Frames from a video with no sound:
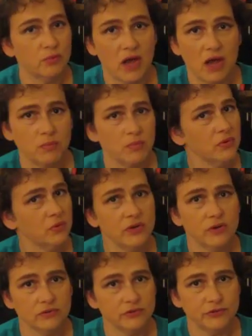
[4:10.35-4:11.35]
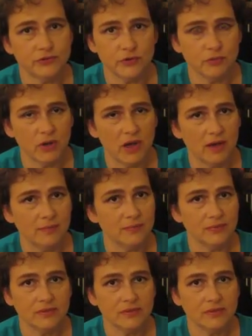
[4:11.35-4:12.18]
pop. We don't do soda pop.